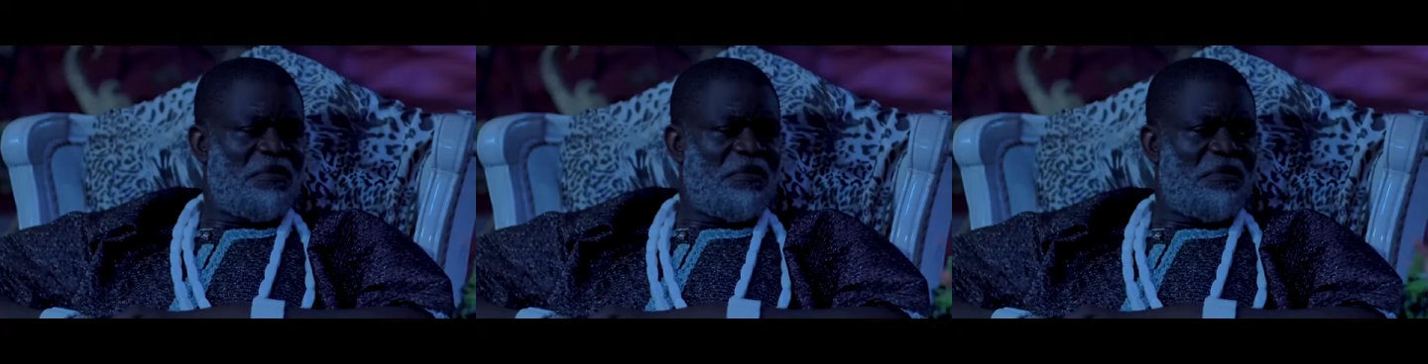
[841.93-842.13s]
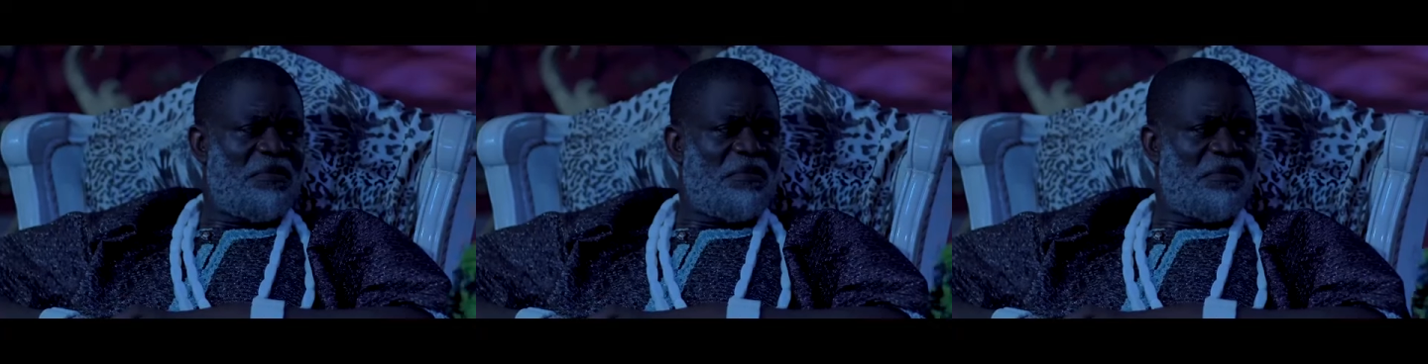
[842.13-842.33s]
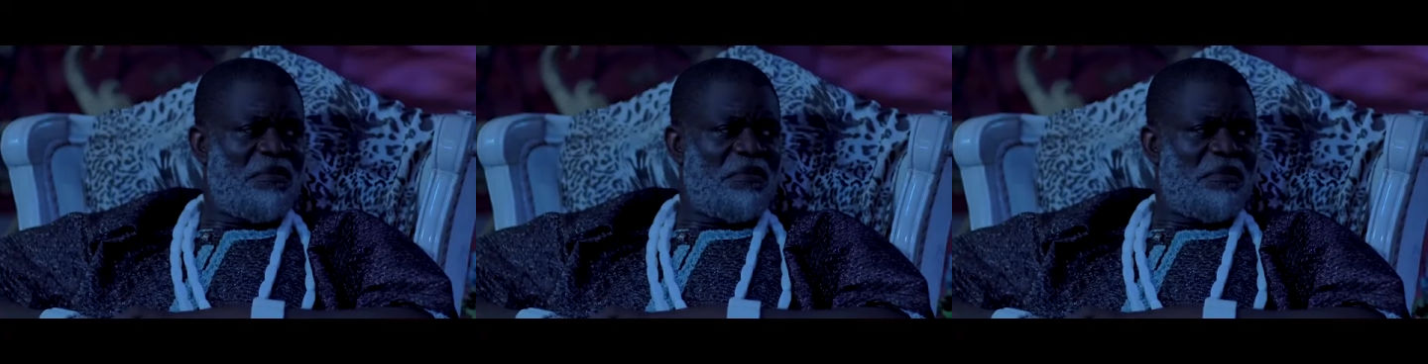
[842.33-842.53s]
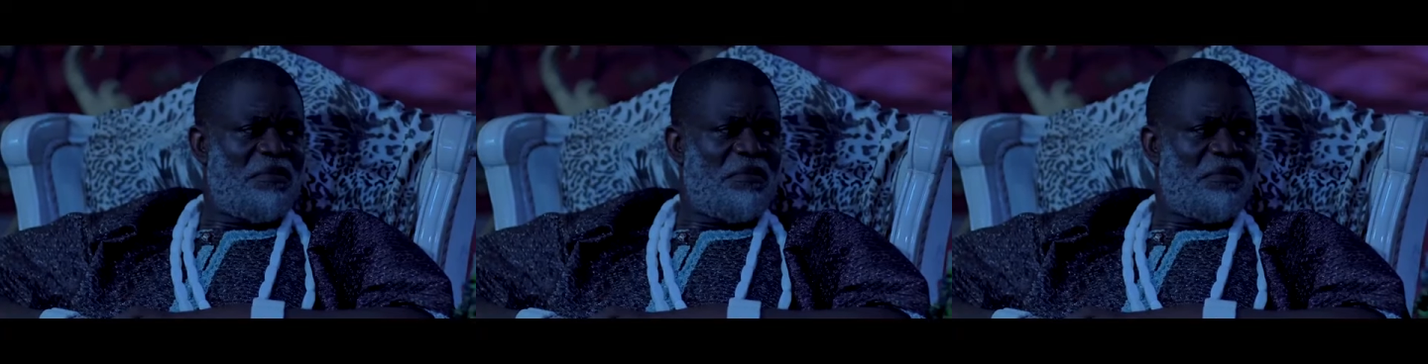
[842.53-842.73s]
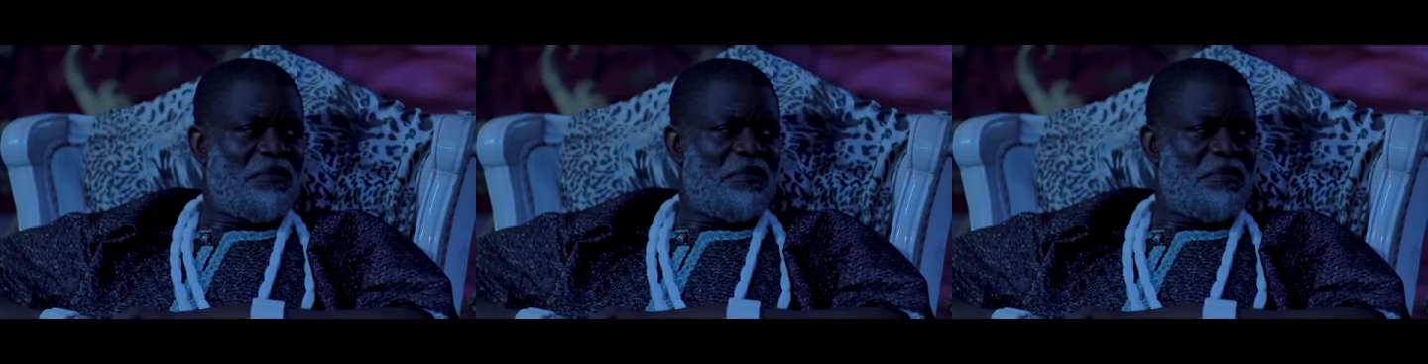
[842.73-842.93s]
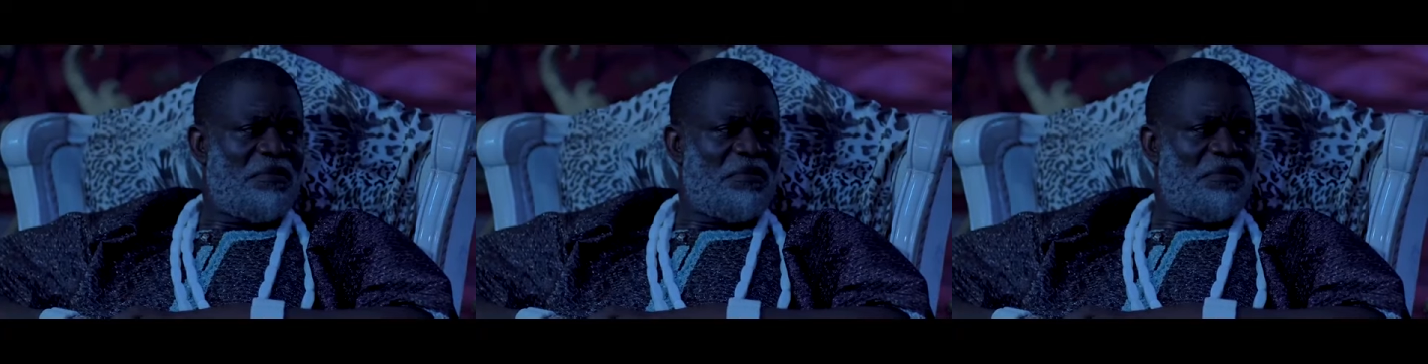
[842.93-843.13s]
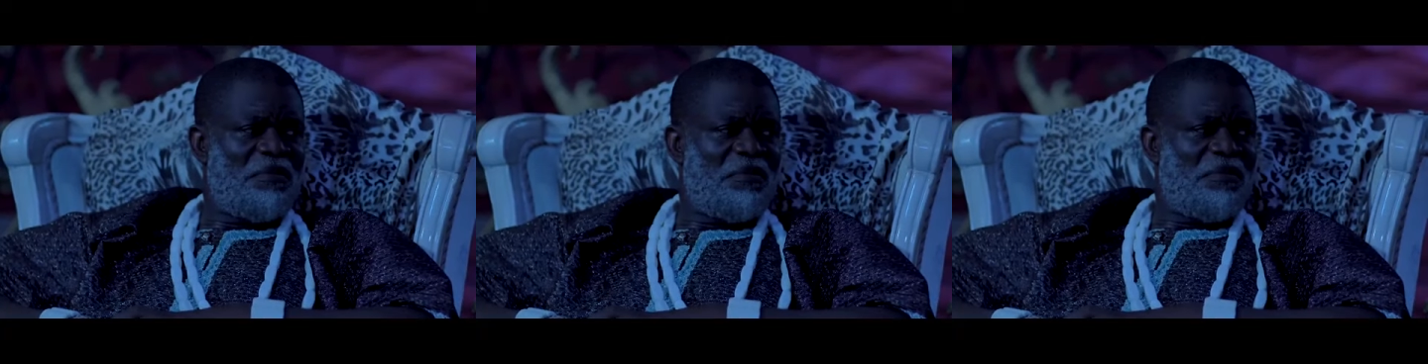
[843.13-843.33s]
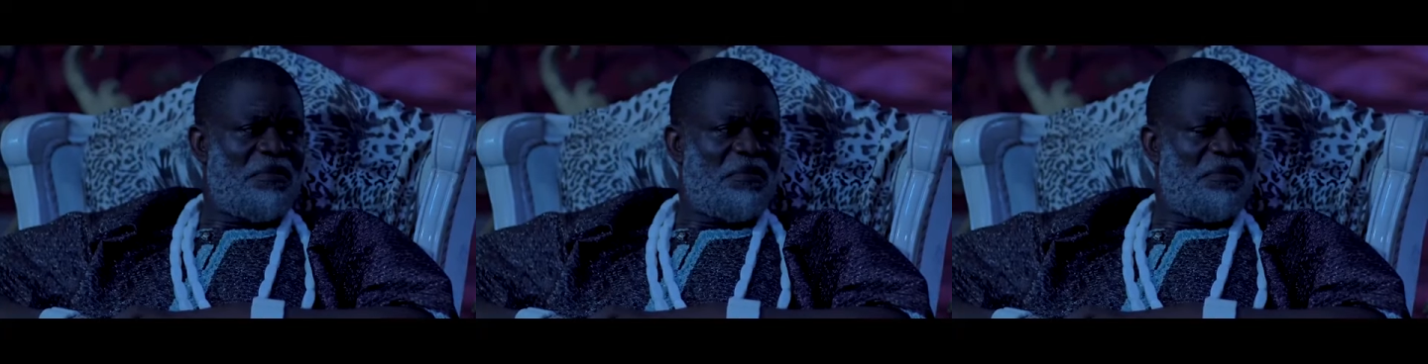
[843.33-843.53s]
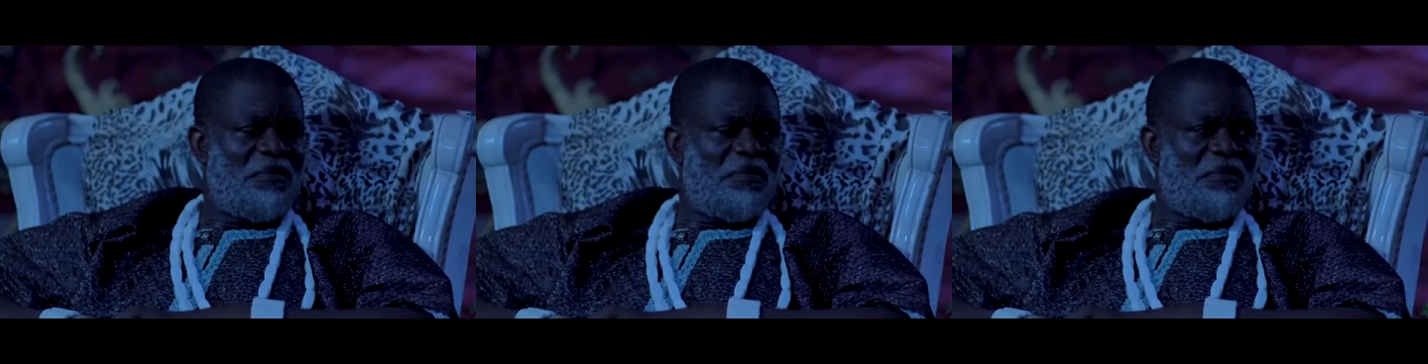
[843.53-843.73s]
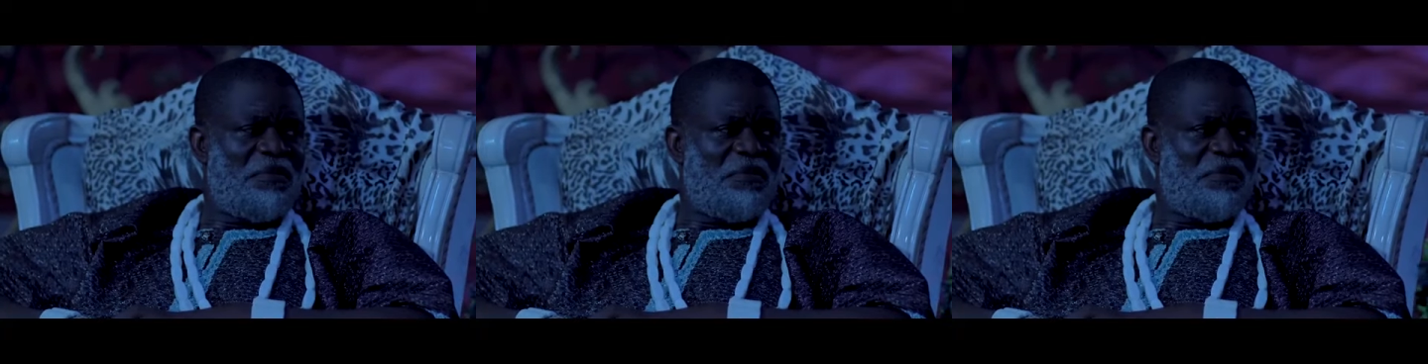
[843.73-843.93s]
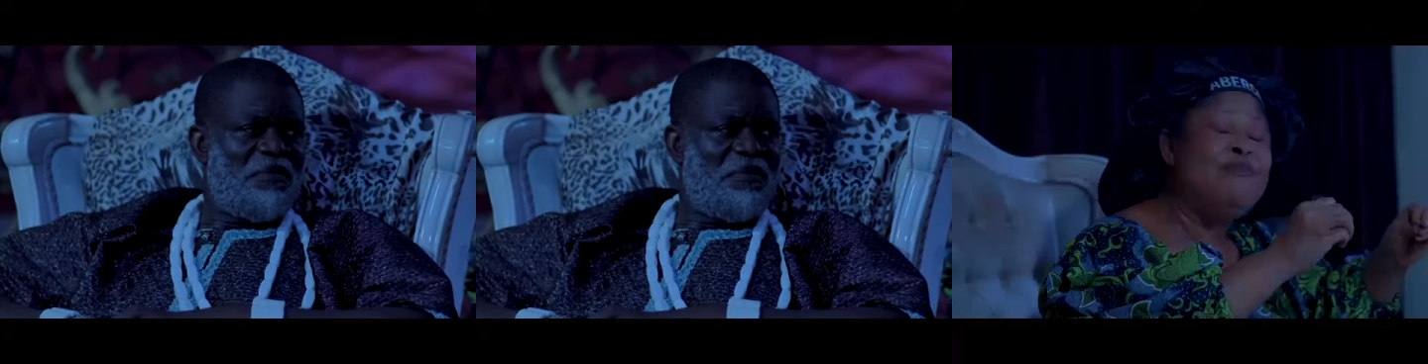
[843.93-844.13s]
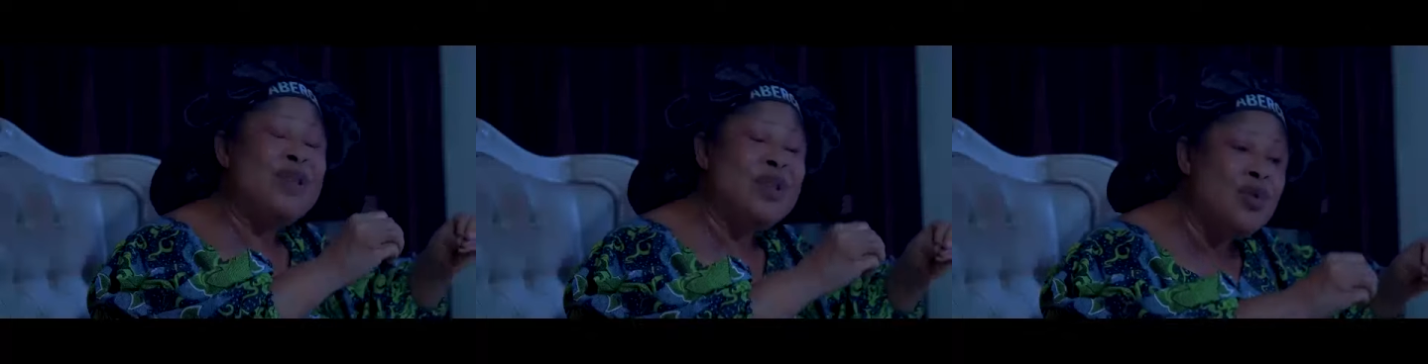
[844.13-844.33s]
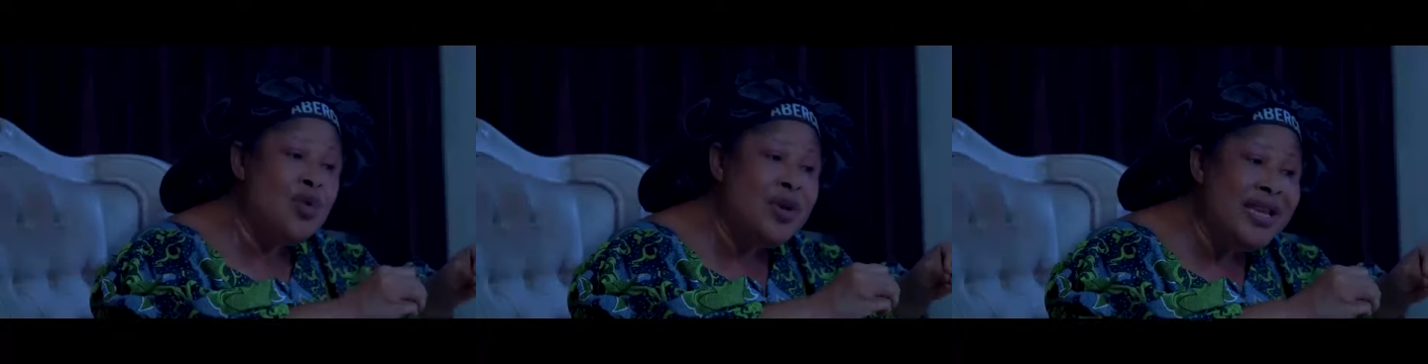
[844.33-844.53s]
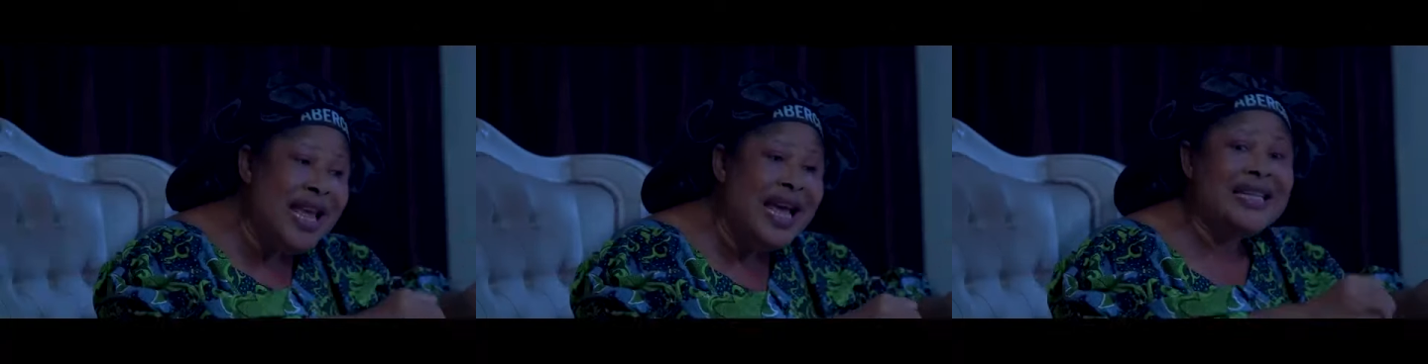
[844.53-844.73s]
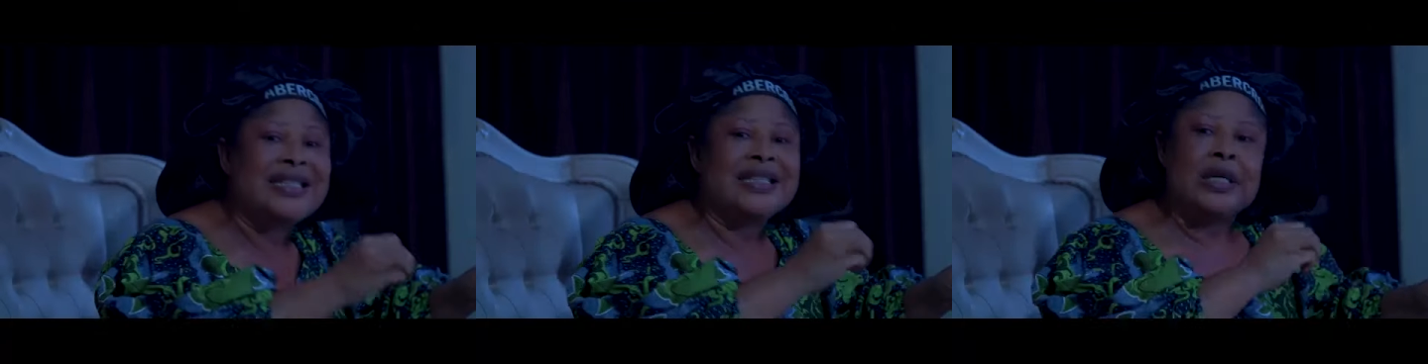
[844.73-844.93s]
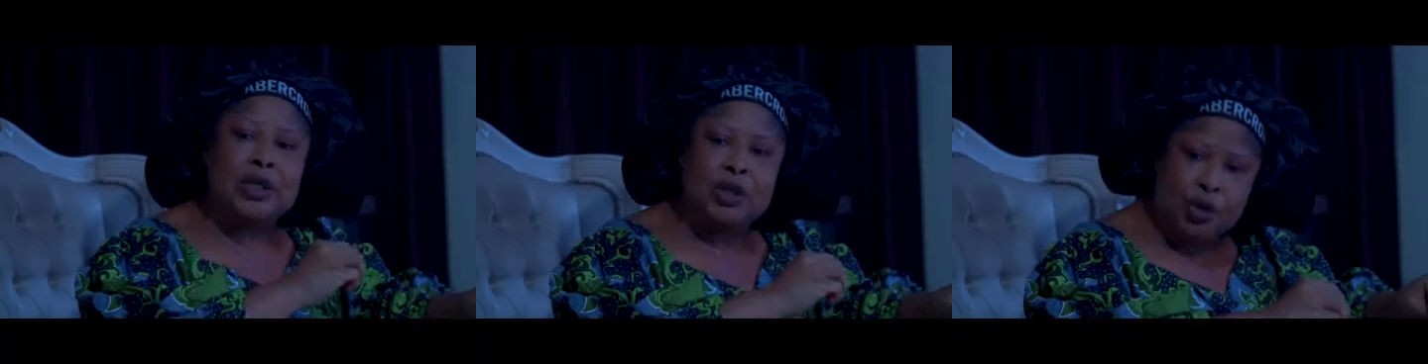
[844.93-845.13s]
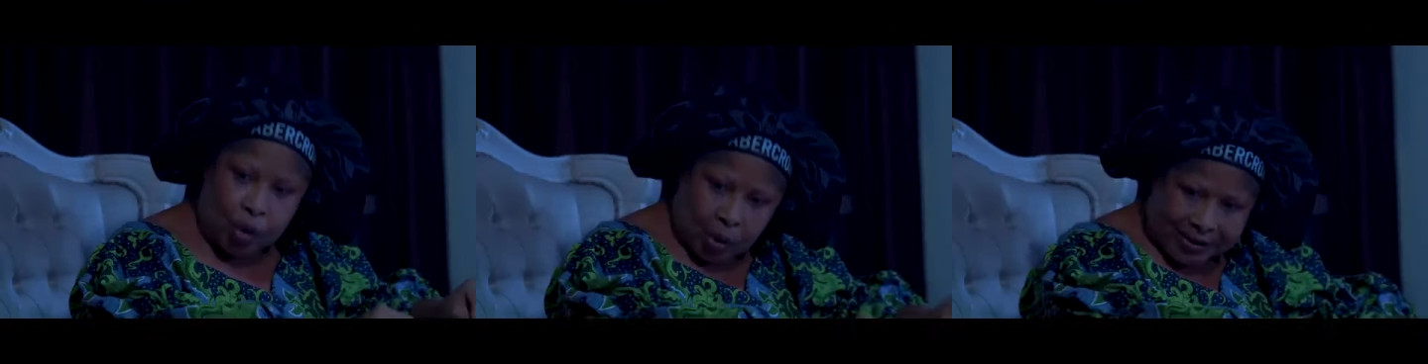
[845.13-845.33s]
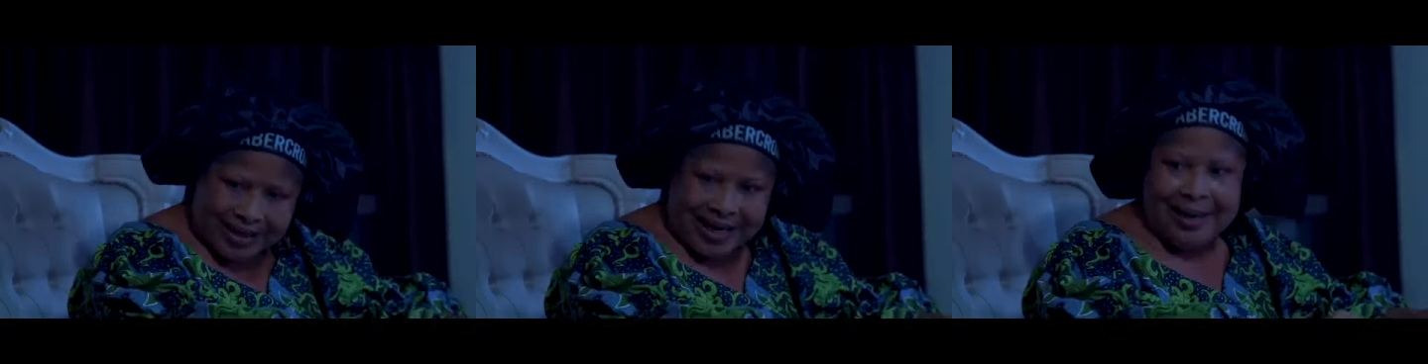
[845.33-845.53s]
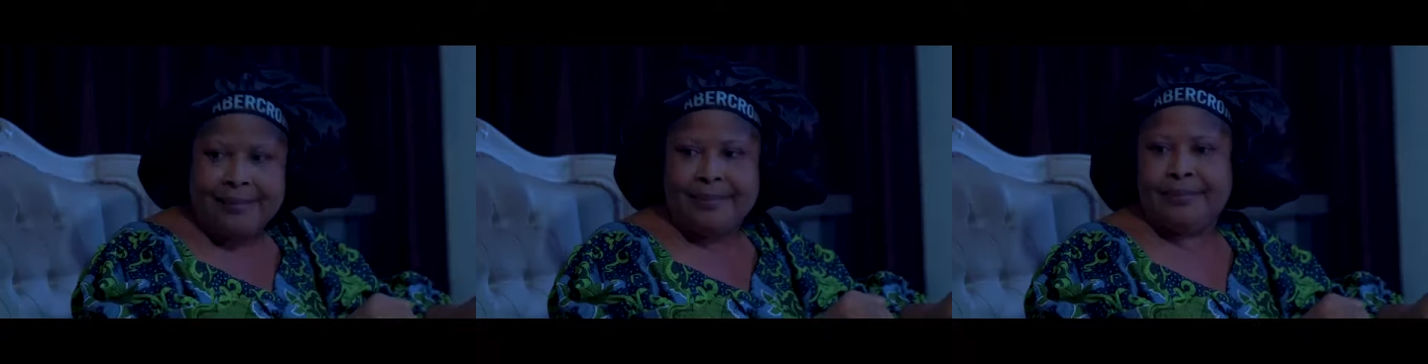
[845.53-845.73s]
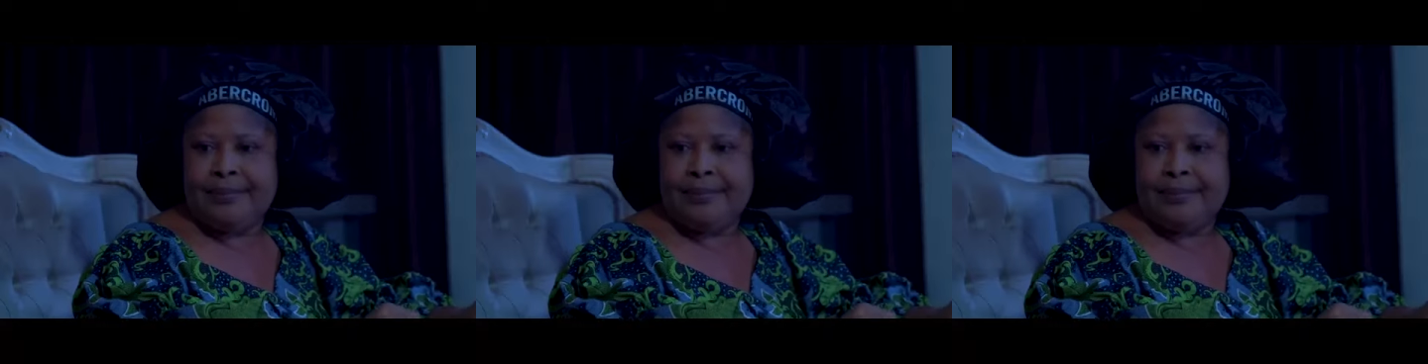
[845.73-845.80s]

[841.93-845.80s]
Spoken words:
She has some kind of connection with a billionaire's daughter.